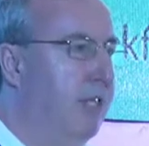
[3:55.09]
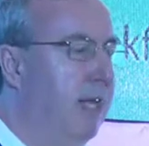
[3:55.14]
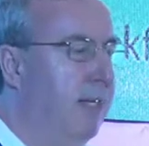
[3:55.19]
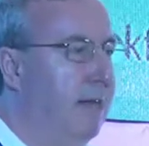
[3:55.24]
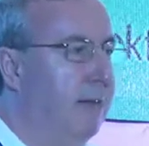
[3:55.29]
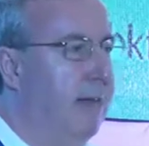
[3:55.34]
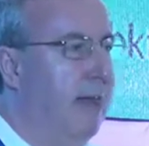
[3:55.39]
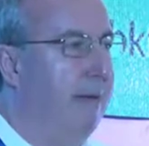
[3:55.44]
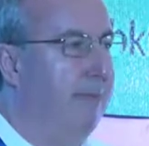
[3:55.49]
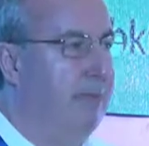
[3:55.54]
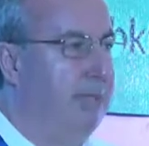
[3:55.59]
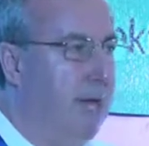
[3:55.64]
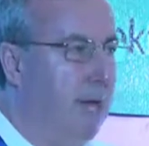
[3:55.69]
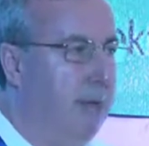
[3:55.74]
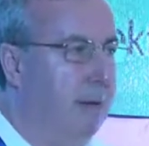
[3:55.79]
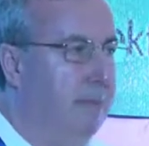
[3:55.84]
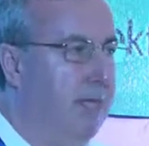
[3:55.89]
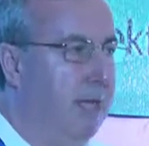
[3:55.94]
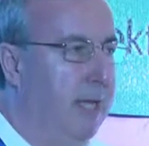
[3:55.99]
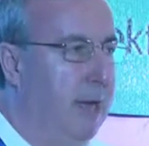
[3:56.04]
I don't have
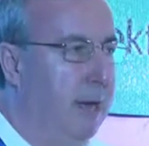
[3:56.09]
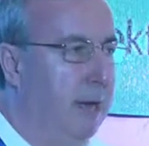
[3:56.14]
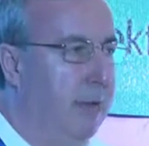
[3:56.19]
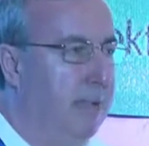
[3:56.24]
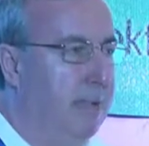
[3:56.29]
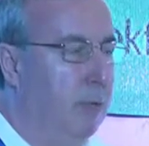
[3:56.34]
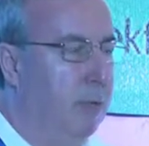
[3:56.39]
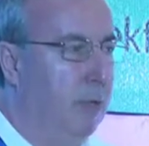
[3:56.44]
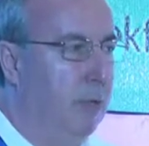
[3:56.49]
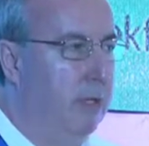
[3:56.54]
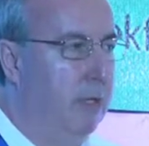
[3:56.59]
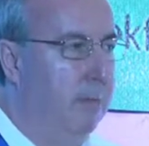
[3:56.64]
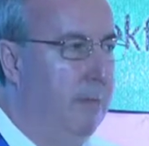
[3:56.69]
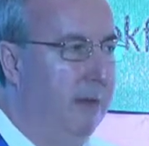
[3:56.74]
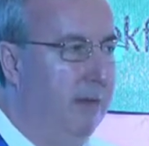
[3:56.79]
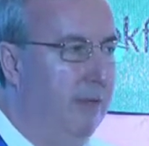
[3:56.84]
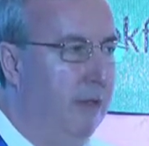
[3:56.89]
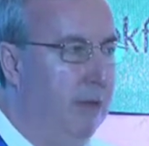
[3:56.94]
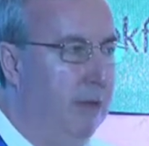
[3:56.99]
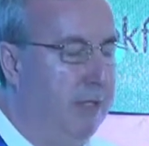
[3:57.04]
time to go into all the
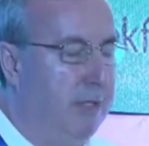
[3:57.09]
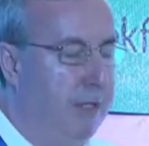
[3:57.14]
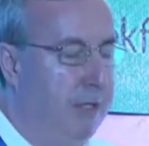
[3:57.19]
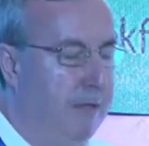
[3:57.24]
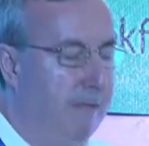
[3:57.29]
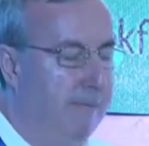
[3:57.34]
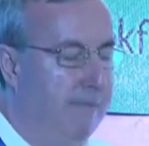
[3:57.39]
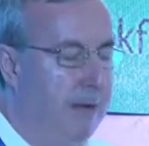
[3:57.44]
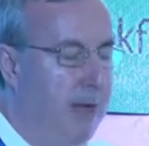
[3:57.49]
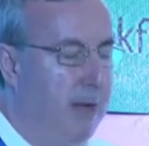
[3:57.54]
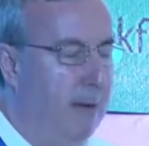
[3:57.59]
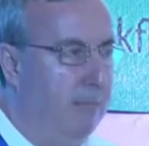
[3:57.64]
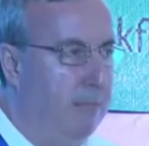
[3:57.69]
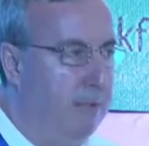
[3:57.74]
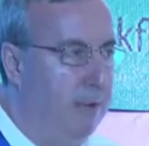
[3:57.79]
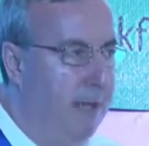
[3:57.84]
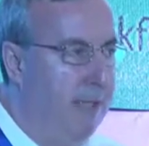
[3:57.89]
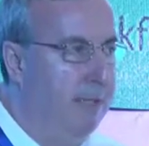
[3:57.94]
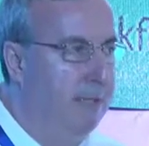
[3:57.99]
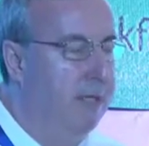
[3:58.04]
methodological fine
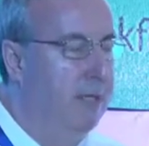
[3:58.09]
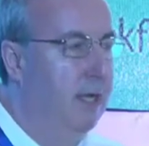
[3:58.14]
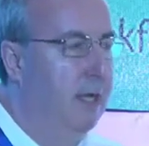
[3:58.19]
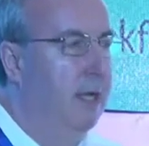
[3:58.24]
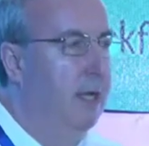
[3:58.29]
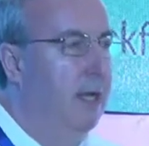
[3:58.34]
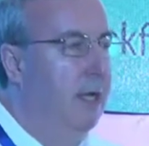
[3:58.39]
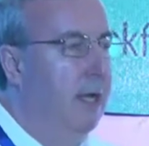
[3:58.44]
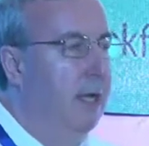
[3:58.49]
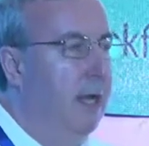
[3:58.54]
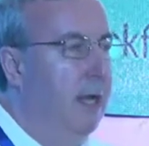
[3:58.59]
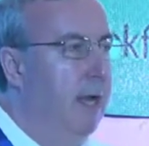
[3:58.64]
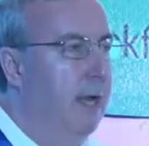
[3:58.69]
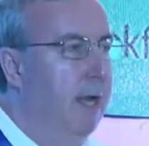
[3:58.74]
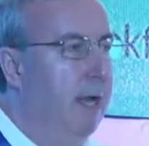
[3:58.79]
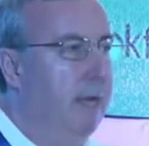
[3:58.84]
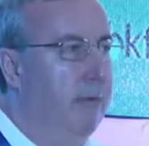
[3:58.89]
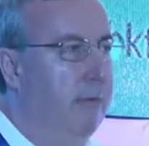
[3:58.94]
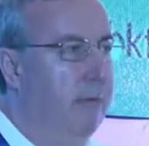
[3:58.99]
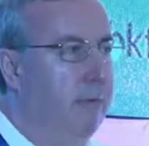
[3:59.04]
print.
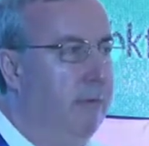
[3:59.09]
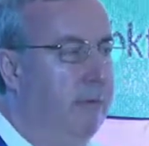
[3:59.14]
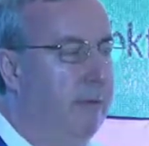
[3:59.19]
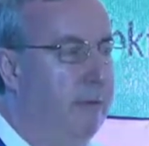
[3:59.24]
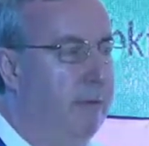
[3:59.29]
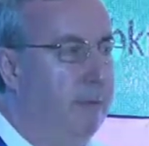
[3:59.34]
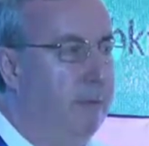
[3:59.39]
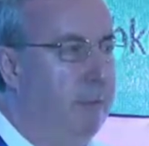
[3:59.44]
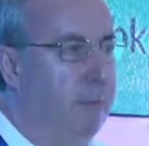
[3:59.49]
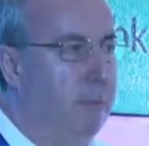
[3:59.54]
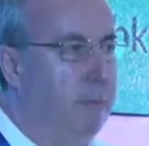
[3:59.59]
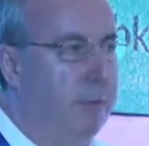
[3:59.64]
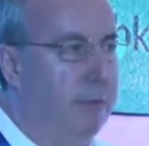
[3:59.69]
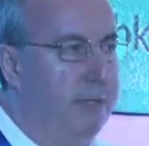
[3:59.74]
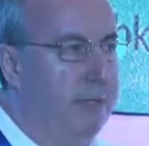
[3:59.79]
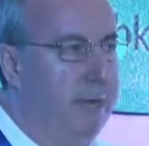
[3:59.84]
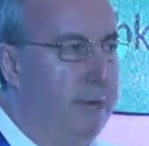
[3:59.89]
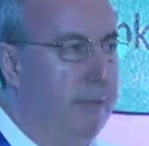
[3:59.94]
The reports I'm